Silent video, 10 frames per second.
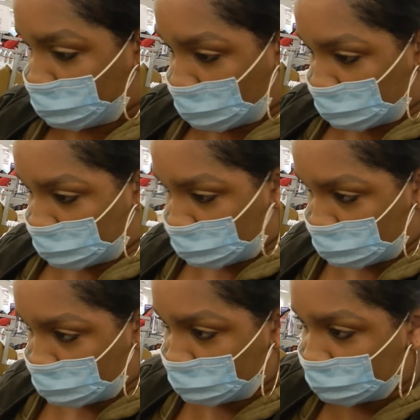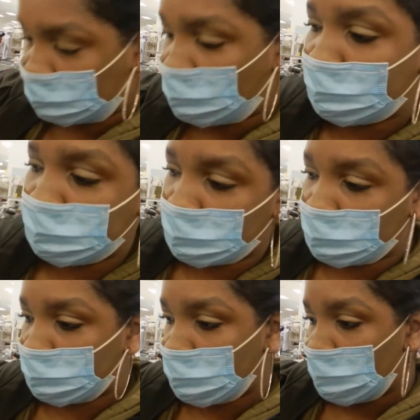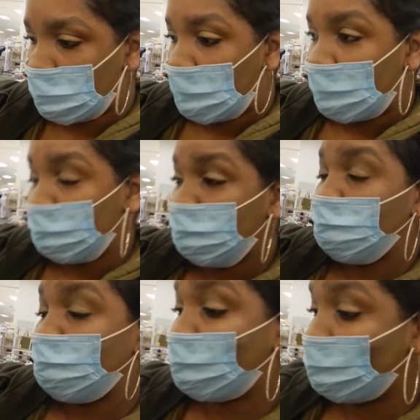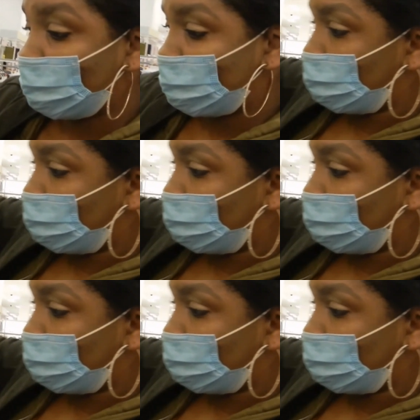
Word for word: sweater. Let me see how much it is. And it's only twenty-eight